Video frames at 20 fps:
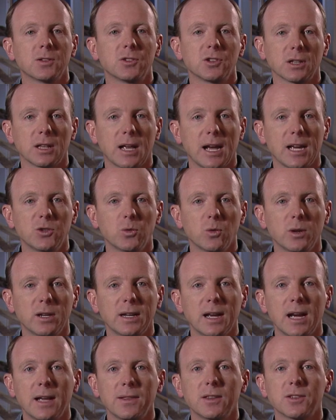July
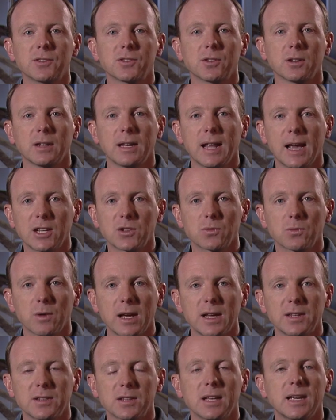29th is their next
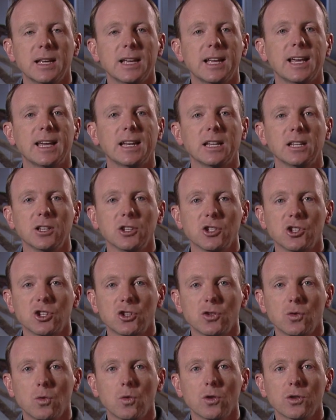race, and it is
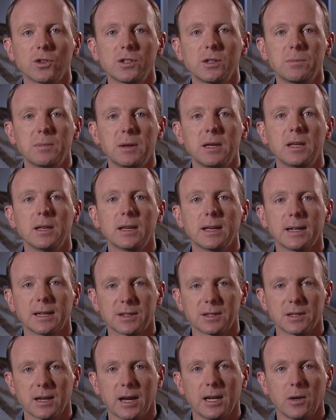sure to be an
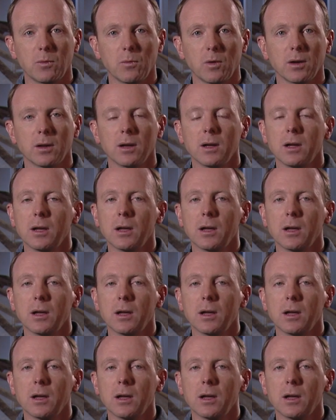exciting one.